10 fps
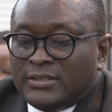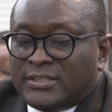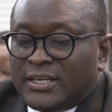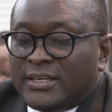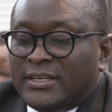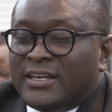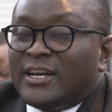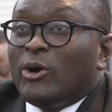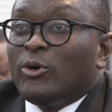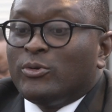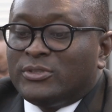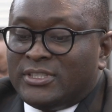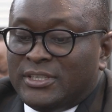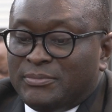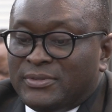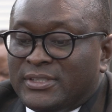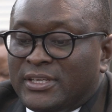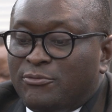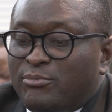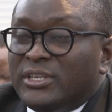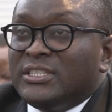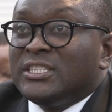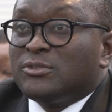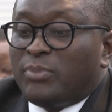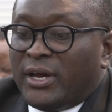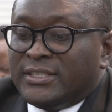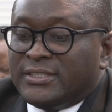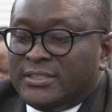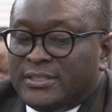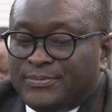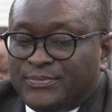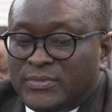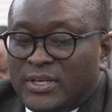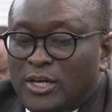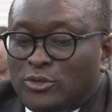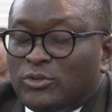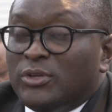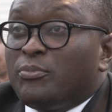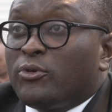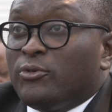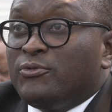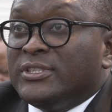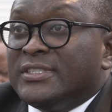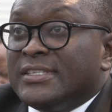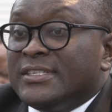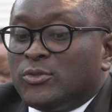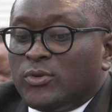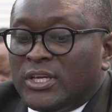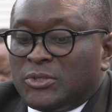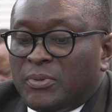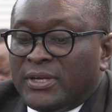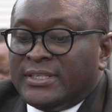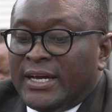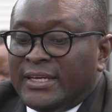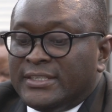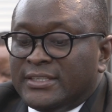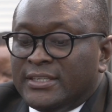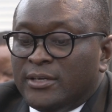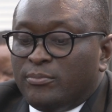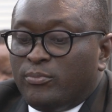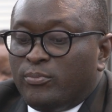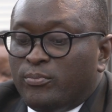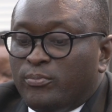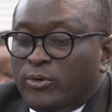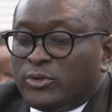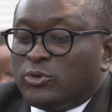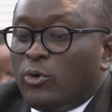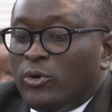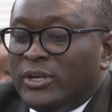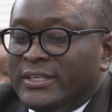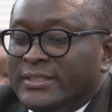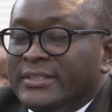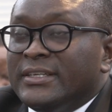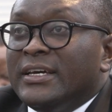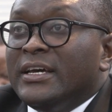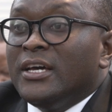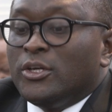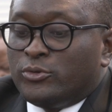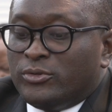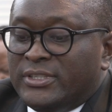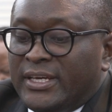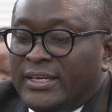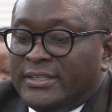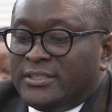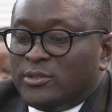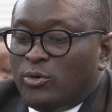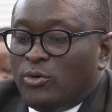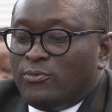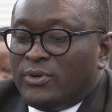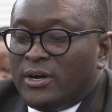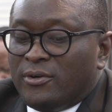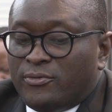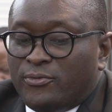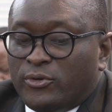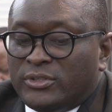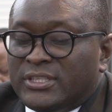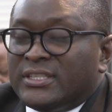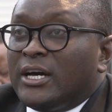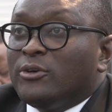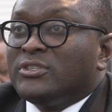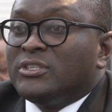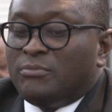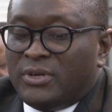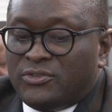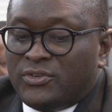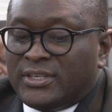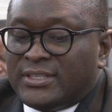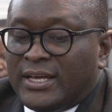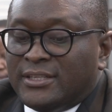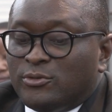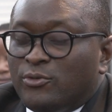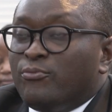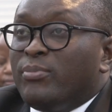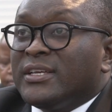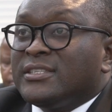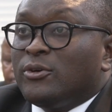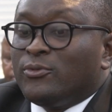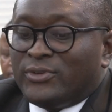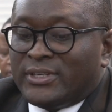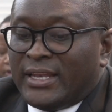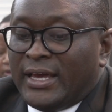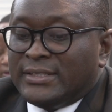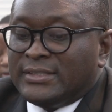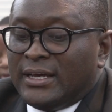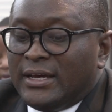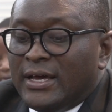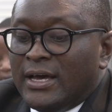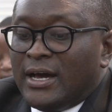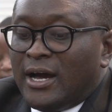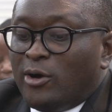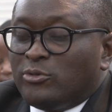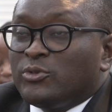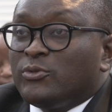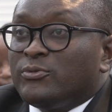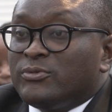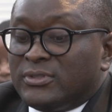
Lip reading: Technical teams have been dispatched to the provinces to expedite the potholing. To date, over 40,000 metric tons of basal fertilizer out of